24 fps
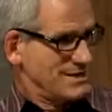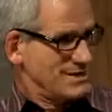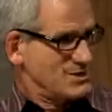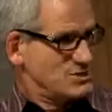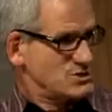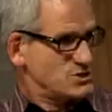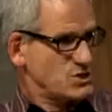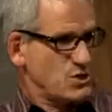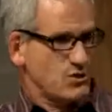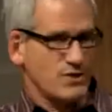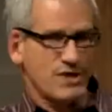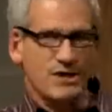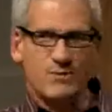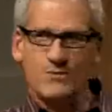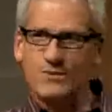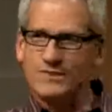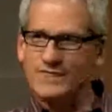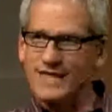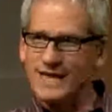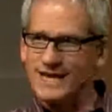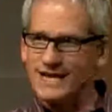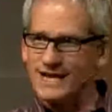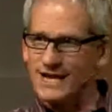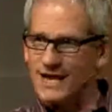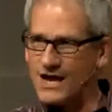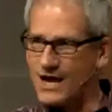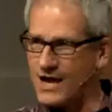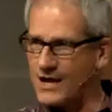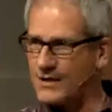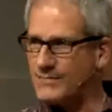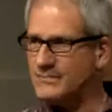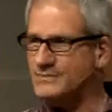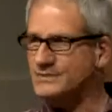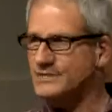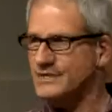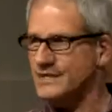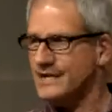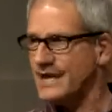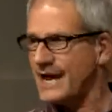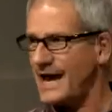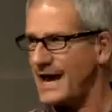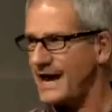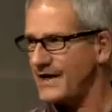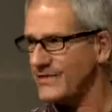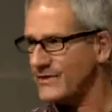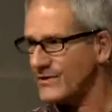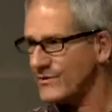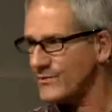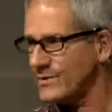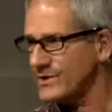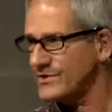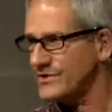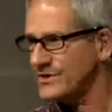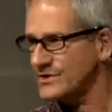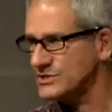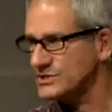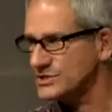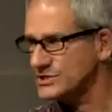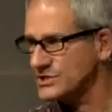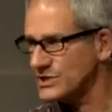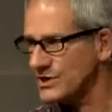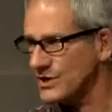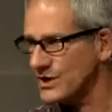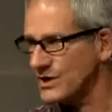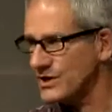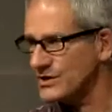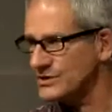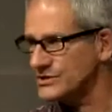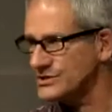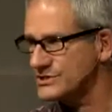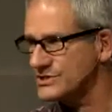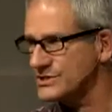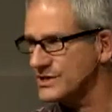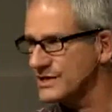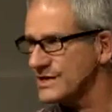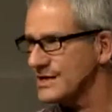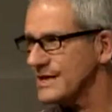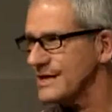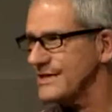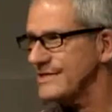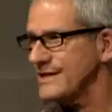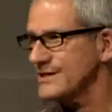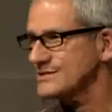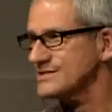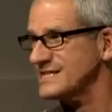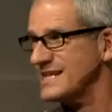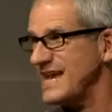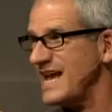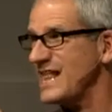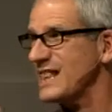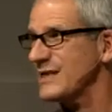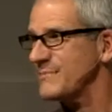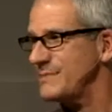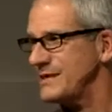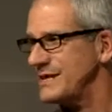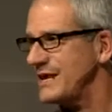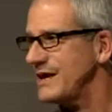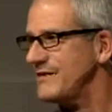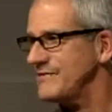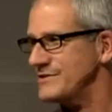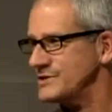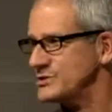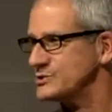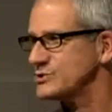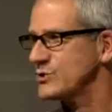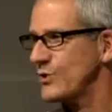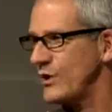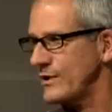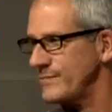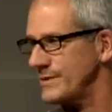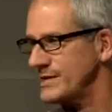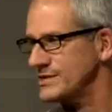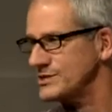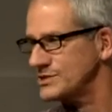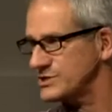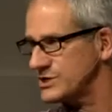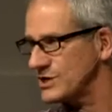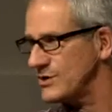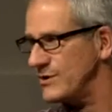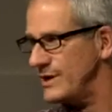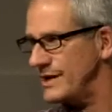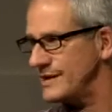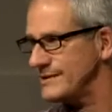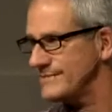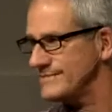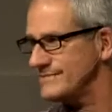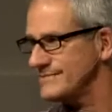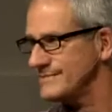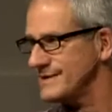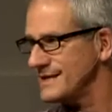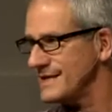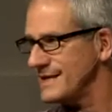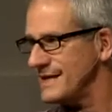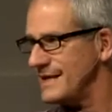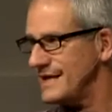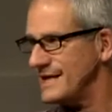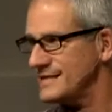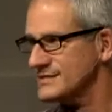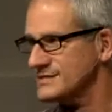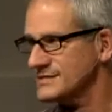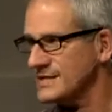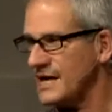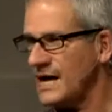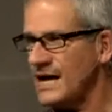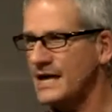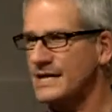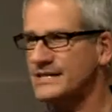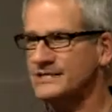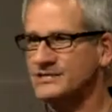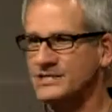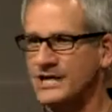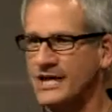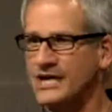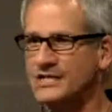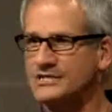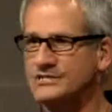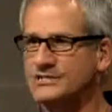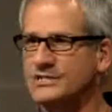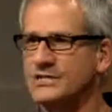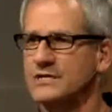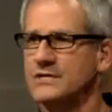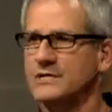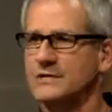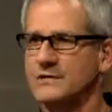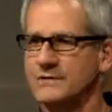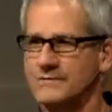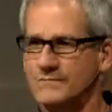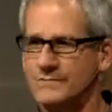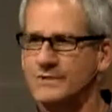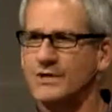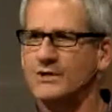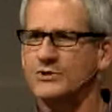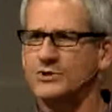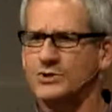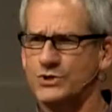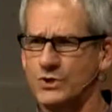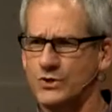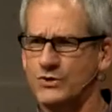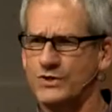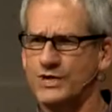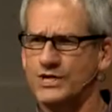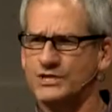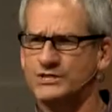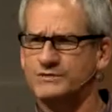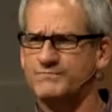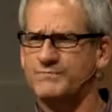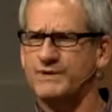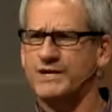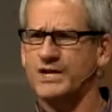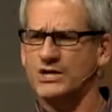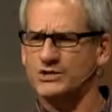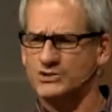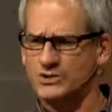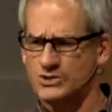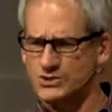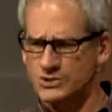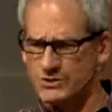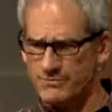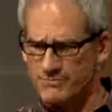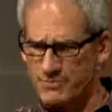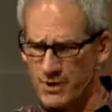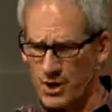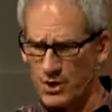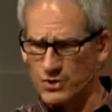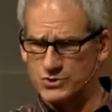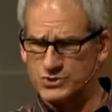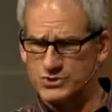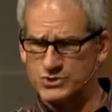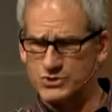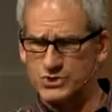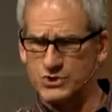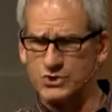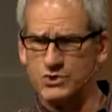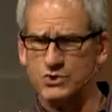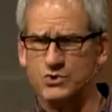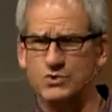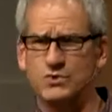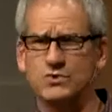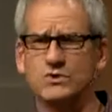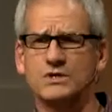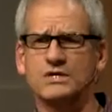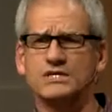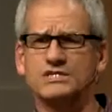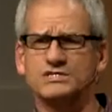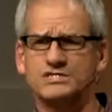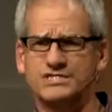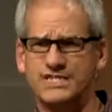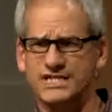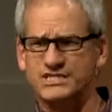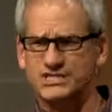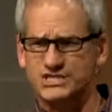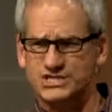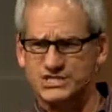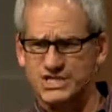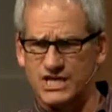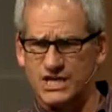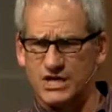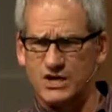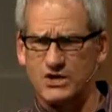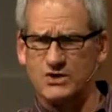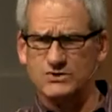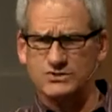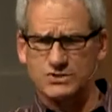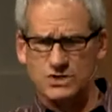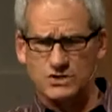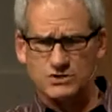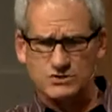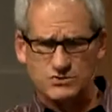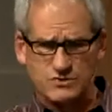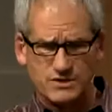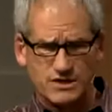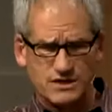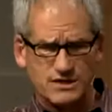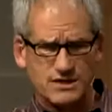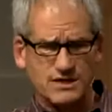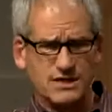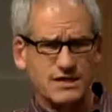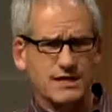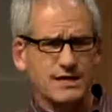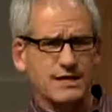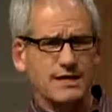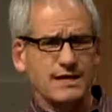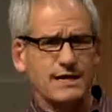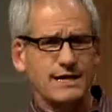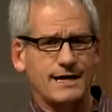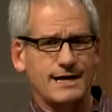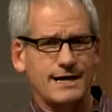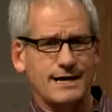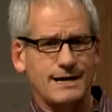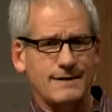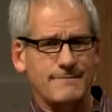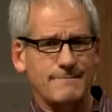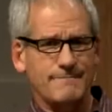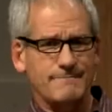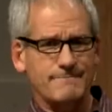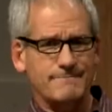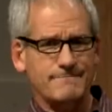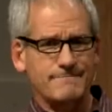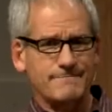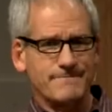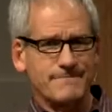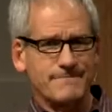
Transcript: so that when they come to gather with the church, there's an element of enjoyment to it. It's not just, you know, do this because you're supposed to, sit still, don't do anything. Um,